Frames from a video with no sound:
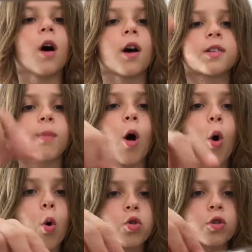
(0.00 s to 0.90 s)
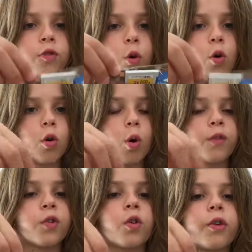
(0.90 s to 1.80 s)
a small holder for all
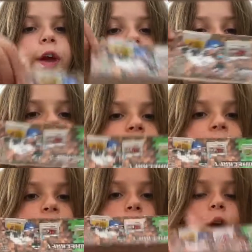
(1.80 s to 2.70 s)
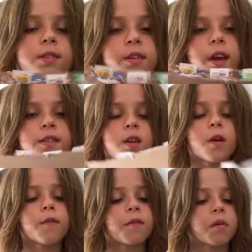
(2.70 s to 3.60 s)
of your games that you lost the case
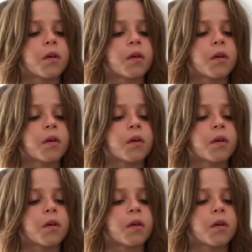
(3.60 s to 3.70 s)
of.